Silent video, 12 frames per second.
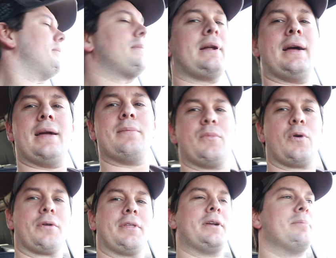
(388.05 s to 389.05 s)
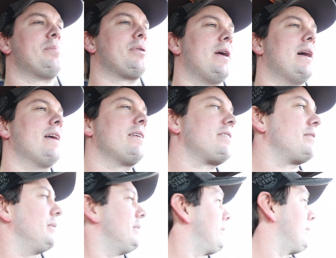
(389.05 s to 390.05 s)
I am more than impressed
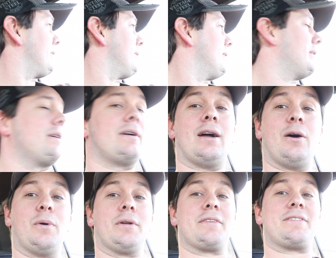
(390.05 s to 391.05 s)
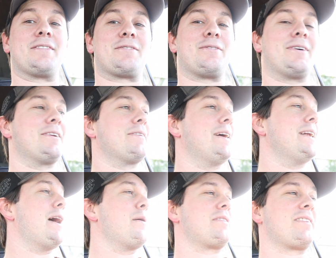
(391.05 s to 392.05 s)
with how well this thing's running right
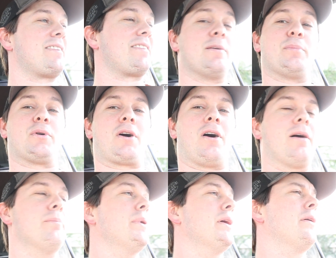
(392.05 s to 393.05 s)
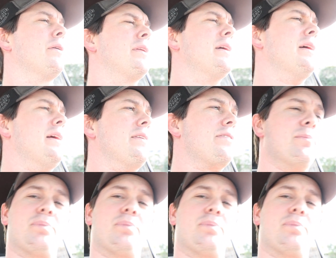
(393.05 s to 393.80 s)
now with just a simple carb build, some